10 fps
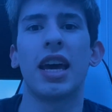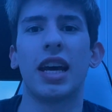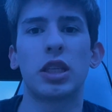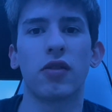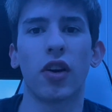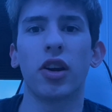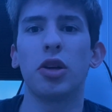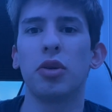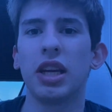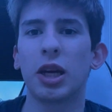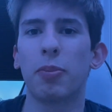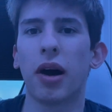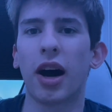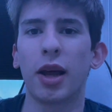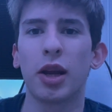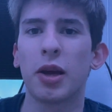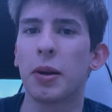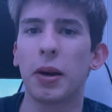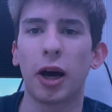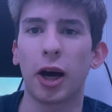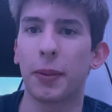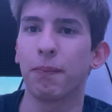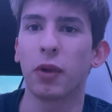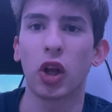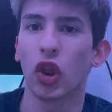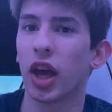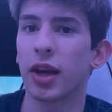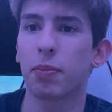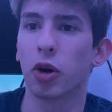It's a very unique bot, unlike